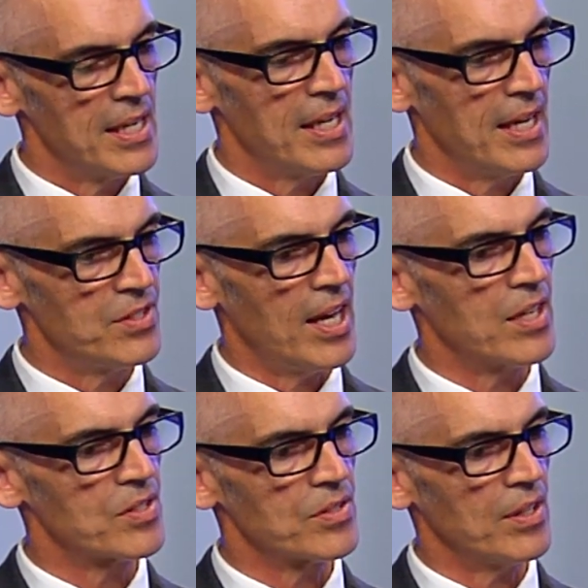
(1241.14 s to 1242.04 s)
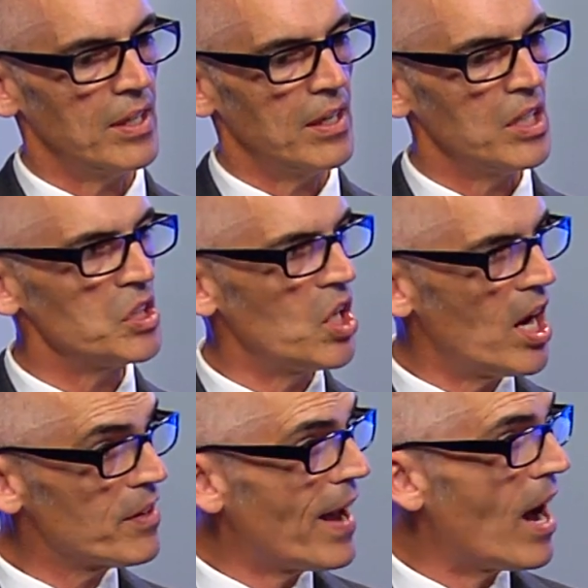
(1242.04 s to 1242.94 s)
it takes a
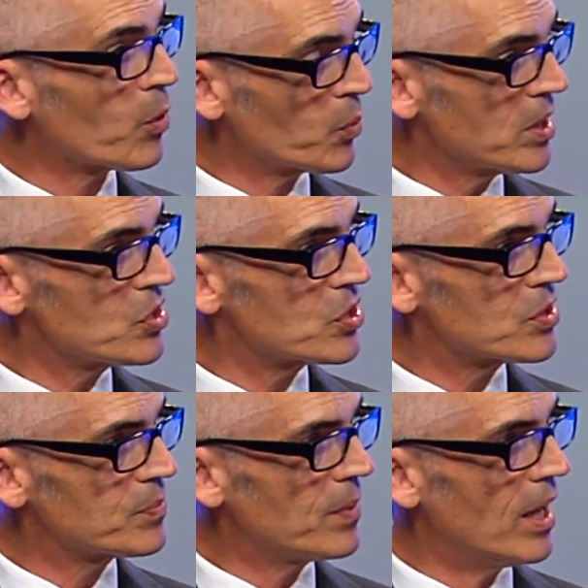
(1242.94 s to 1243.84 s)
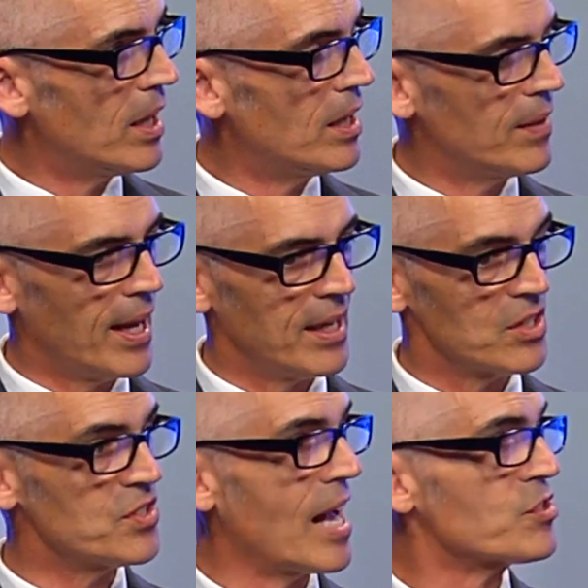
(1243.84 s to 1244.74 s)
lot of outreach and a
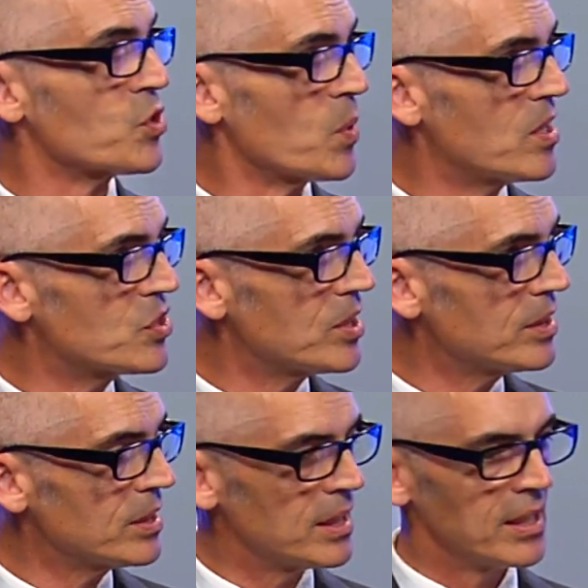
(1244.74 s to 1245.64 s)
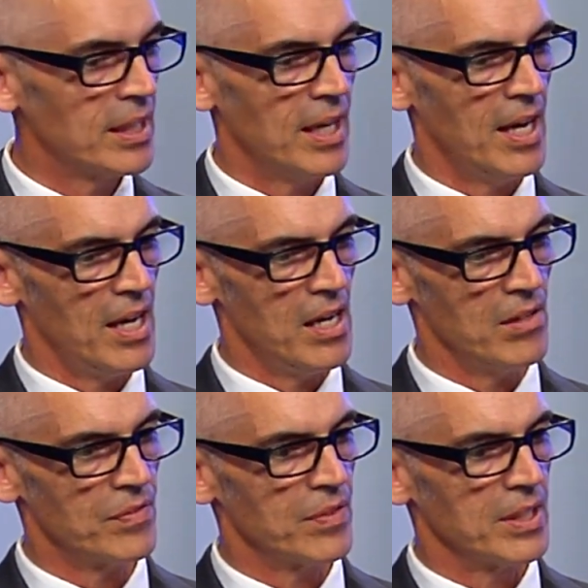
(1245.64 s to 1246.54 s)
saturation
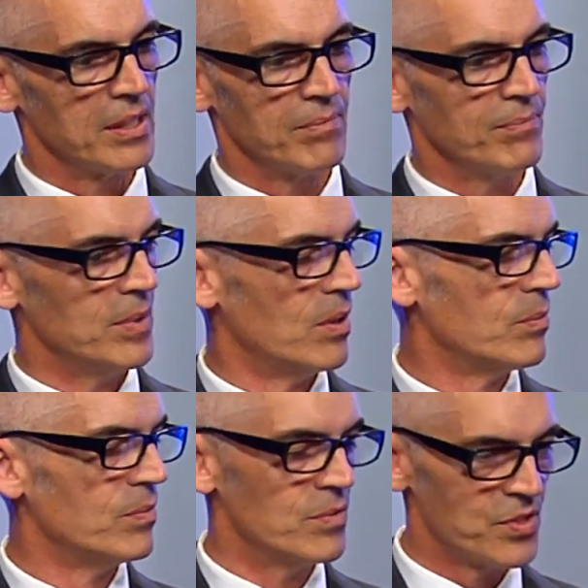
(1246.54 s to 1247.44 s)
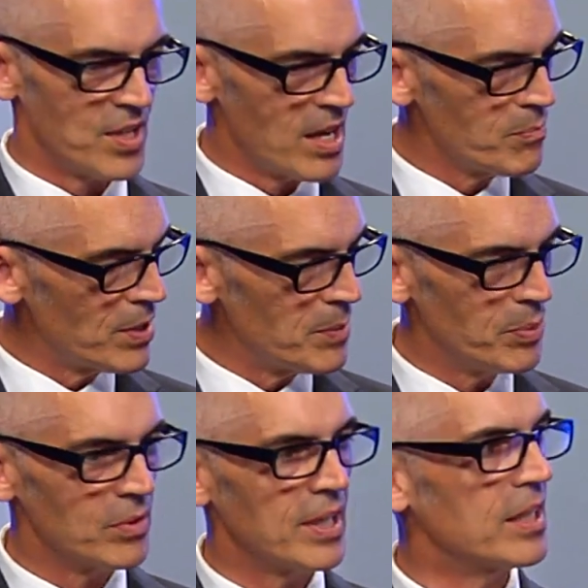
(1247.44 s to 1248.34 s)
of same
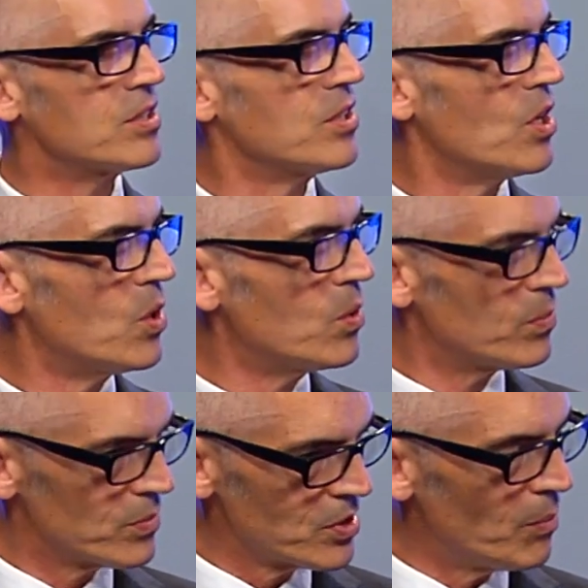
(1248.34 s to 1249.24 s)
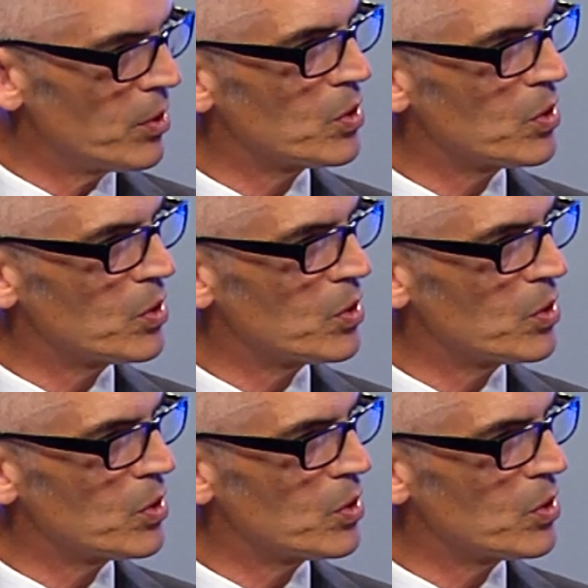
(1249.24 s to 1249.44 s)
people getting to know someone